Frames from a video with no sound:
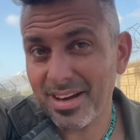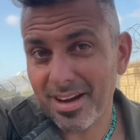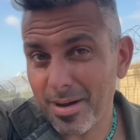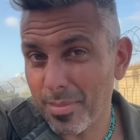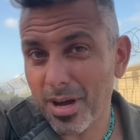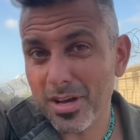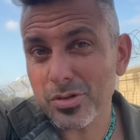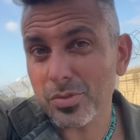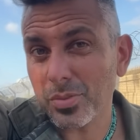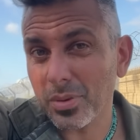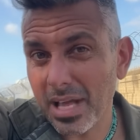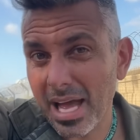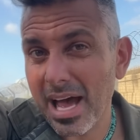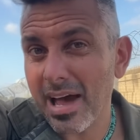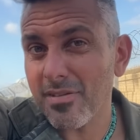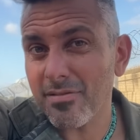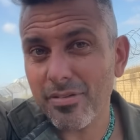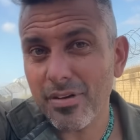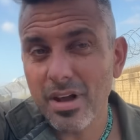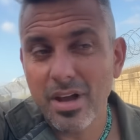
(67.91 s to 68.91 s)
Hamas will
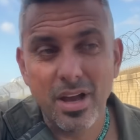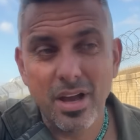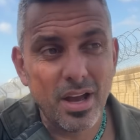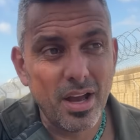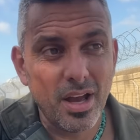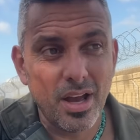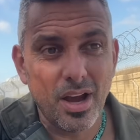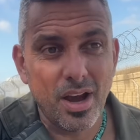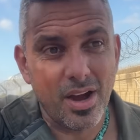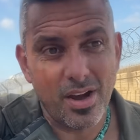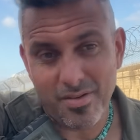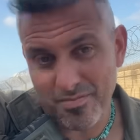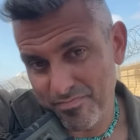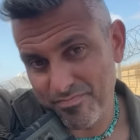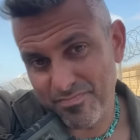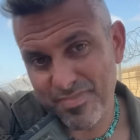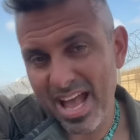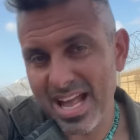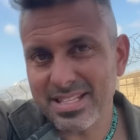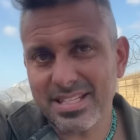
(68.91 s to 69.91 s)
have,
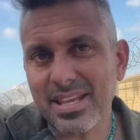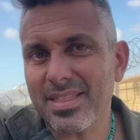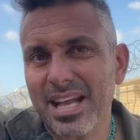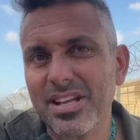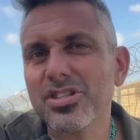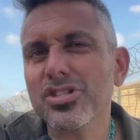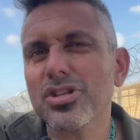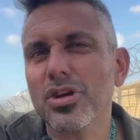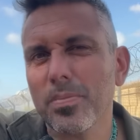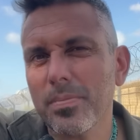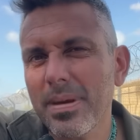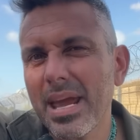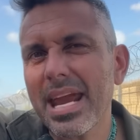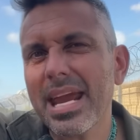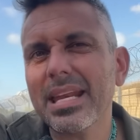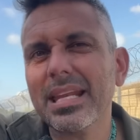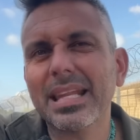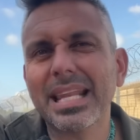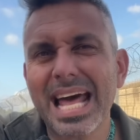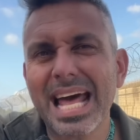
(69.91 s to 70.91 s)
that's it. That's their
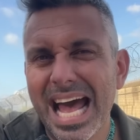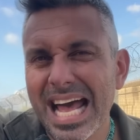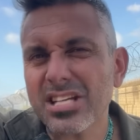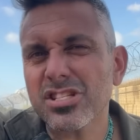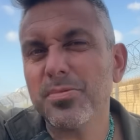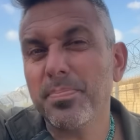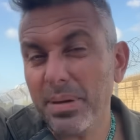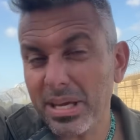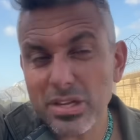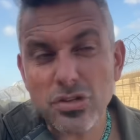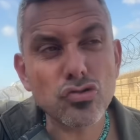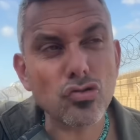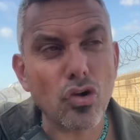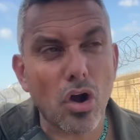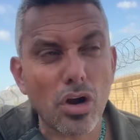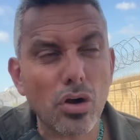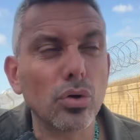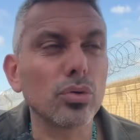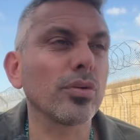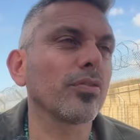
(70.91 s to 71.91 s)
main last big
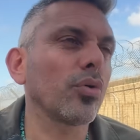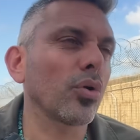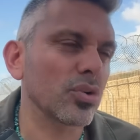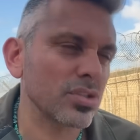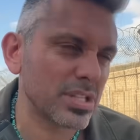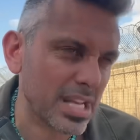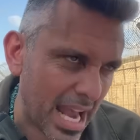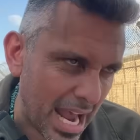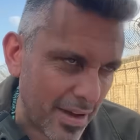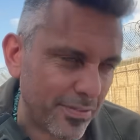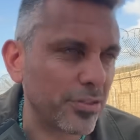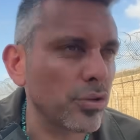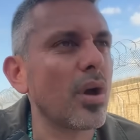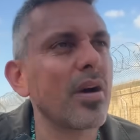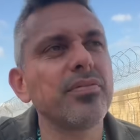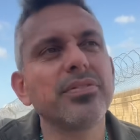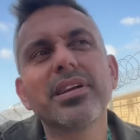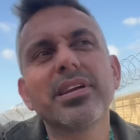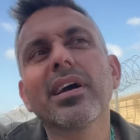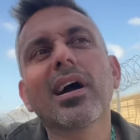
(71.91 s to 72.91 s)
stronghold. Of course, after you
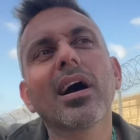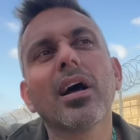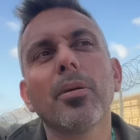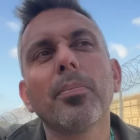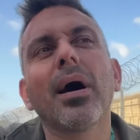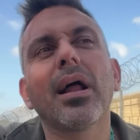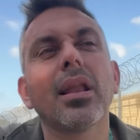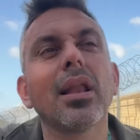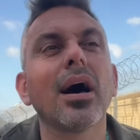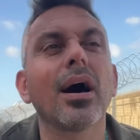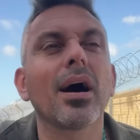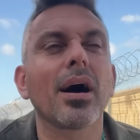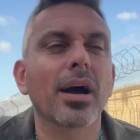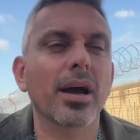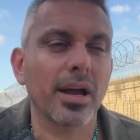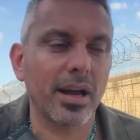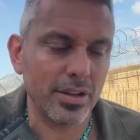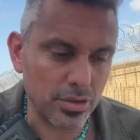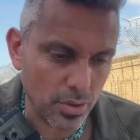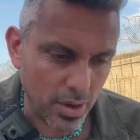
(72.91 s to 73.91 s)
have Deir al-Balah
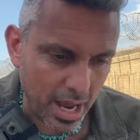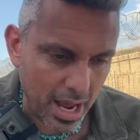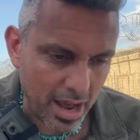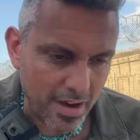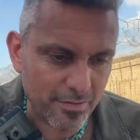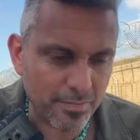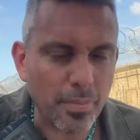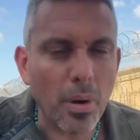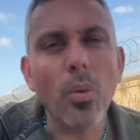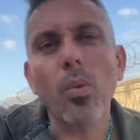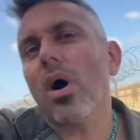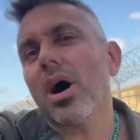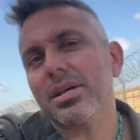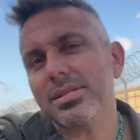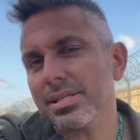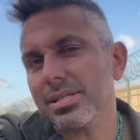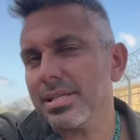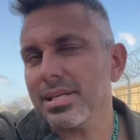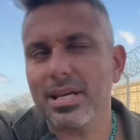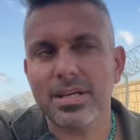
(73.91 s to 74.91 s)
and you have
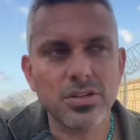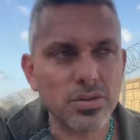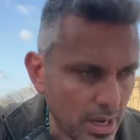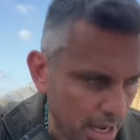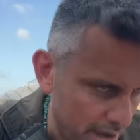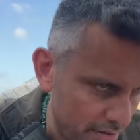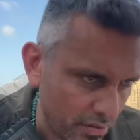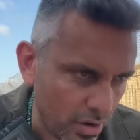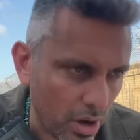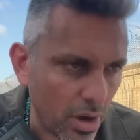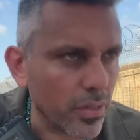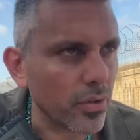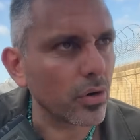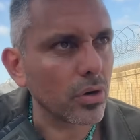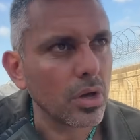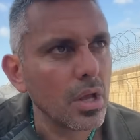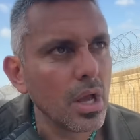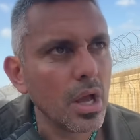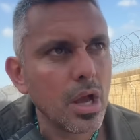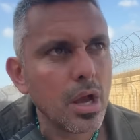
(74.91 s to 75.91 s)
Mawasi and you have other
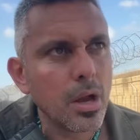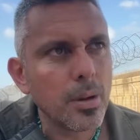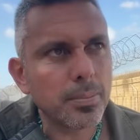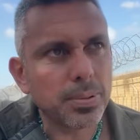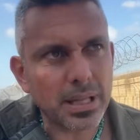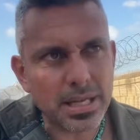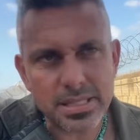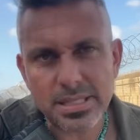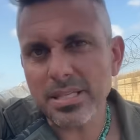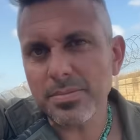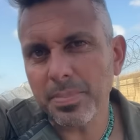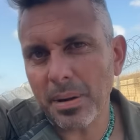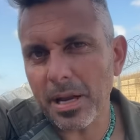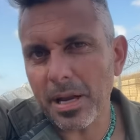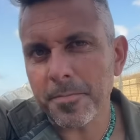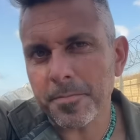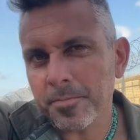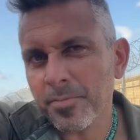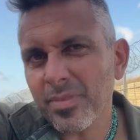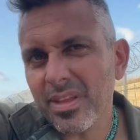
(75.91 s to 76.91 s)
places, but
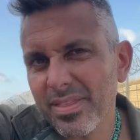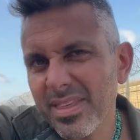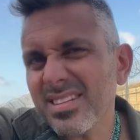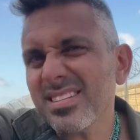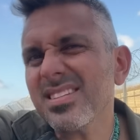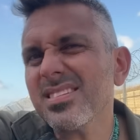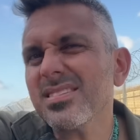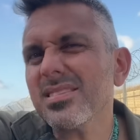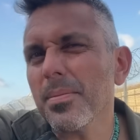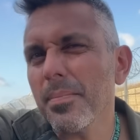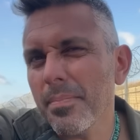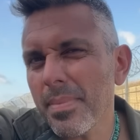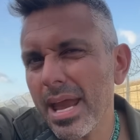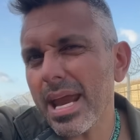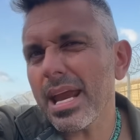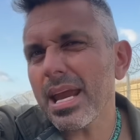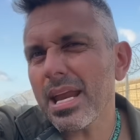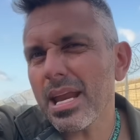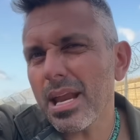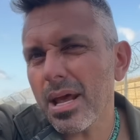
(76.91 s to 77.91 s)
this is the
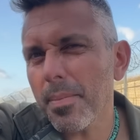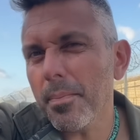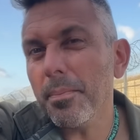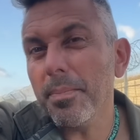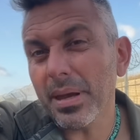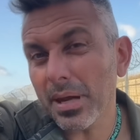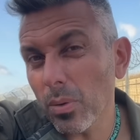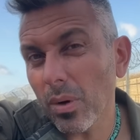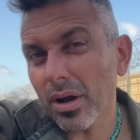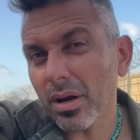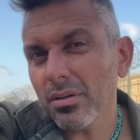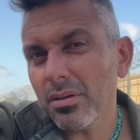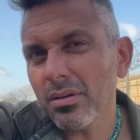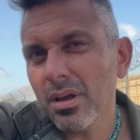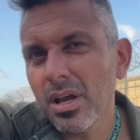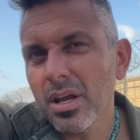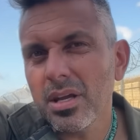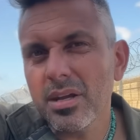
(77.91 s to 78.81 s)
main big one.